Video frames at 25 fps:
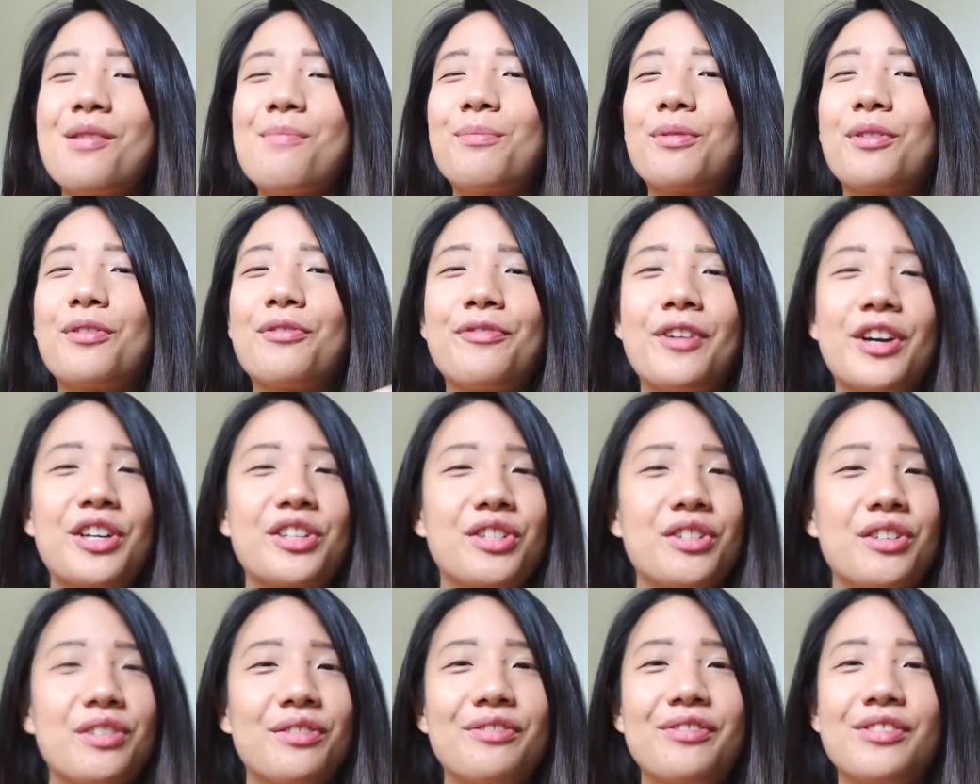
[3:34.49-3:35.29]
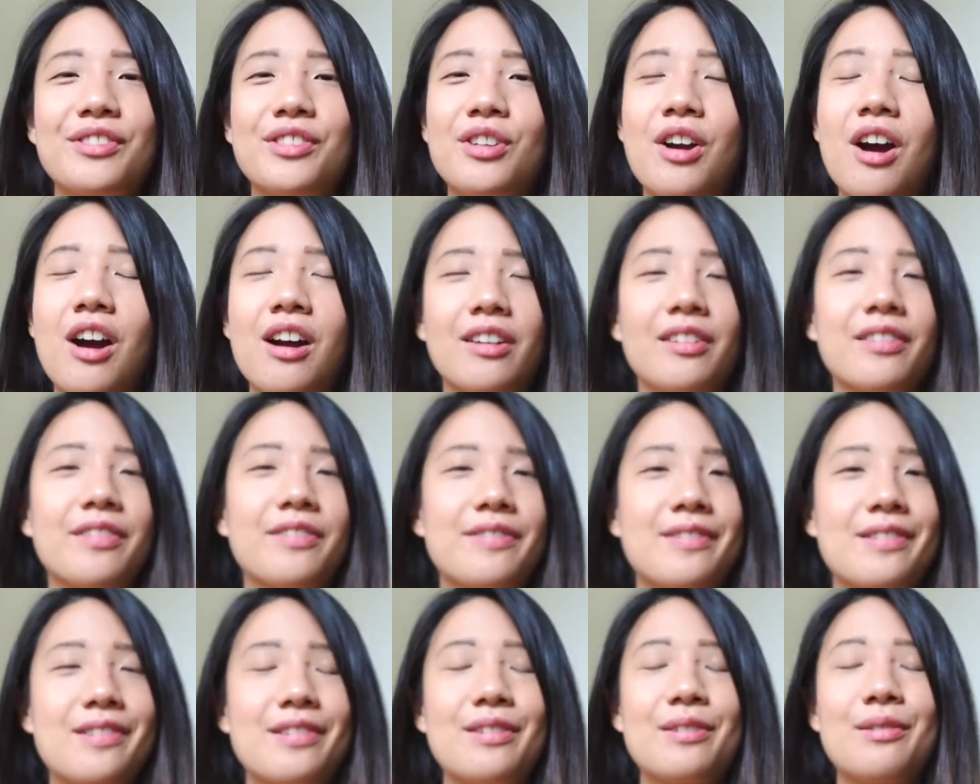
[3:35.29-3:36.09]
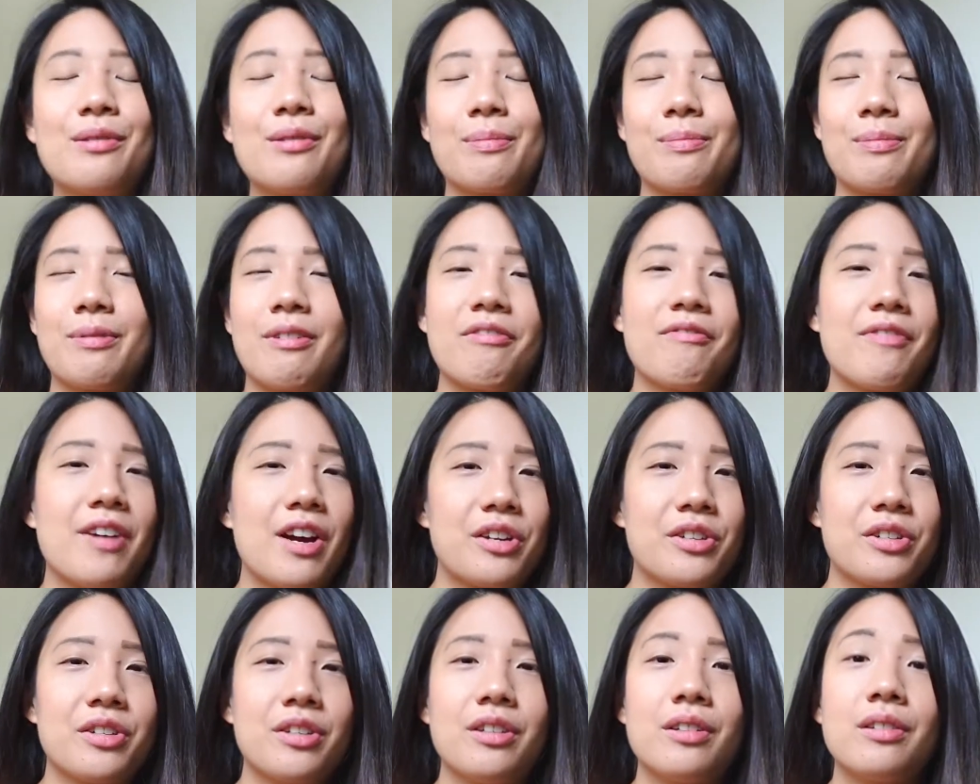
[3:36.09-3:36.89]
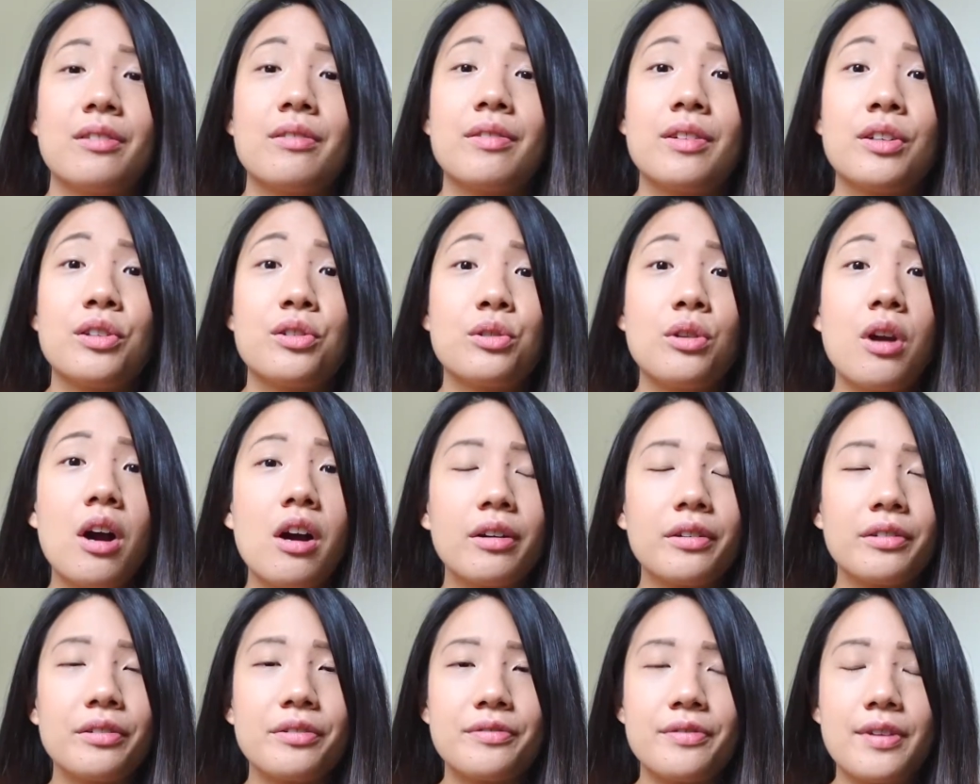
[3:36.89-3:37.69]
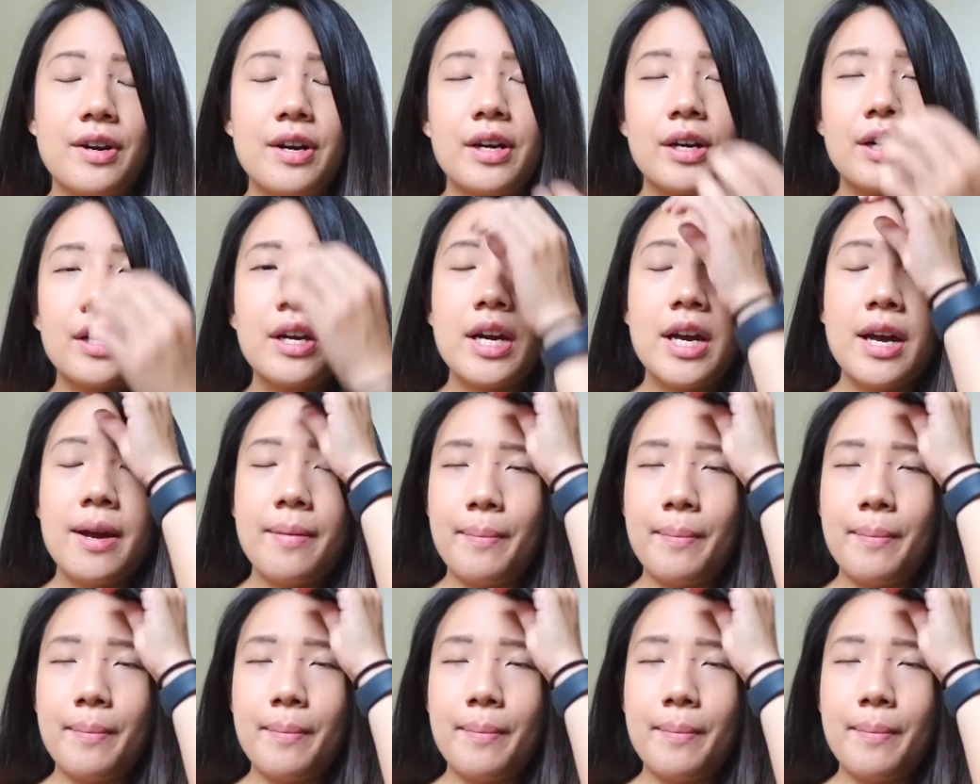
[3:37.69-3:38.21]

professional photographer or professional videographer,